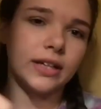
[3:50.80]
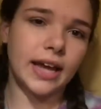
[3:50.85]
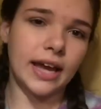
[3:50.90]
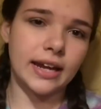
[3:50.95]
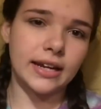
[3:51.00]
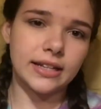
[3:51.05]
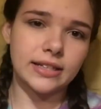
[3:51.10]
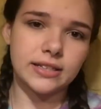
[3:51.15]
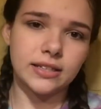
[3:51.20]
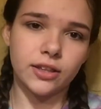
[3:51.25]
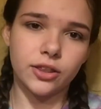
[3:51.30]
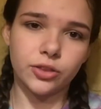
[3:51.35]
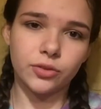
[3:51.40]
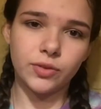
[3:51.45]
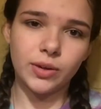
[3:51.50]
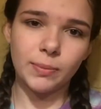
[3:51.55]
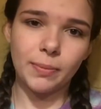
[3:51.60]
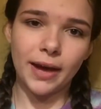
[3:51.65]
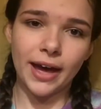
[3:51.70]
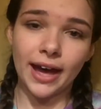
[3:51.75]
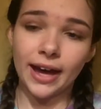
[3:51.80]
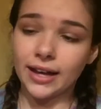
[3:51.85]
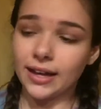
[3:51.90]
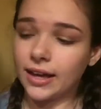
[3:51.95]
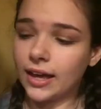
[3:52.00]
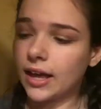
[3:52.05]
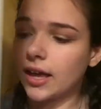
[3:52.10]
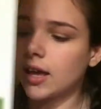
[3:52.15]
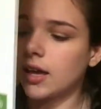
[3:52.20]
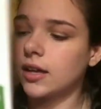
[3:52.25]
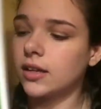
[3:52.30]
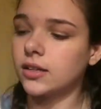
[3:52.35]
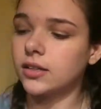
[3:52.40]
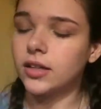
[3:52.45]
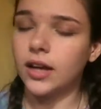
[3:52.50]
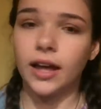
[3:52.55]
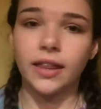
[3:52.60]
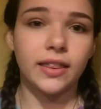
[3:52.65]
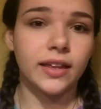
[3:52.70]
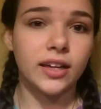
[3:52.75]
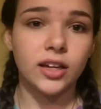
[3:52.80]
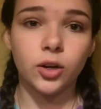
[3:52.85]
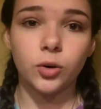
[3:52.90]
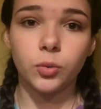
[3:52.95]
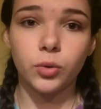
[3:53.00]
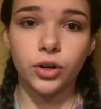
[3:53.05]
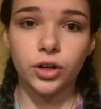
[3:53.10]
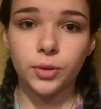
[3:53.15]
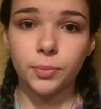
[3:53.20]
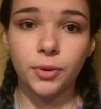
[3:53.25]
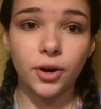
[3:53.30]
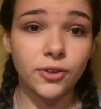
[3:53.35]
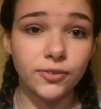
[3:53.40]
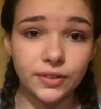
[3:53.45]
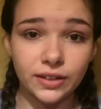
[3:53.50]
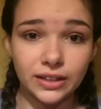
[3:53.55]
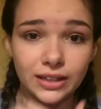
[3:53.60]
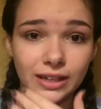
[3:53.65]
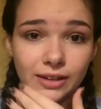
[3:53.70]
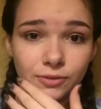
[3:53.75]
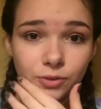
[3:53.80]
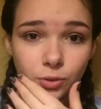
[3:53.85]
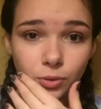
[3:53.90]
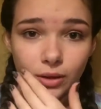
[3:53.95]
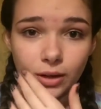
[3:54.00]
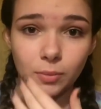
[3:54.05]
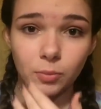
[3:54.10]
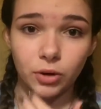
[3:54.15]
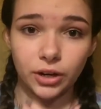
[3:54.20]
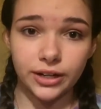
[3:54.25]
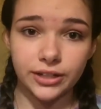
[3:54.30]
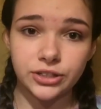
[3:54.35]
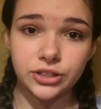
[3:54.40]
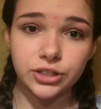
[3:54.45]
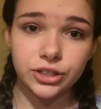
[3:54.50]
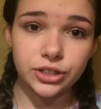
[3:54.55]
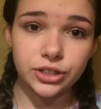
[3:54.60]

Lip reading: again, it's a 3-pack, and I think it'll work perfectly for what I'm wanting to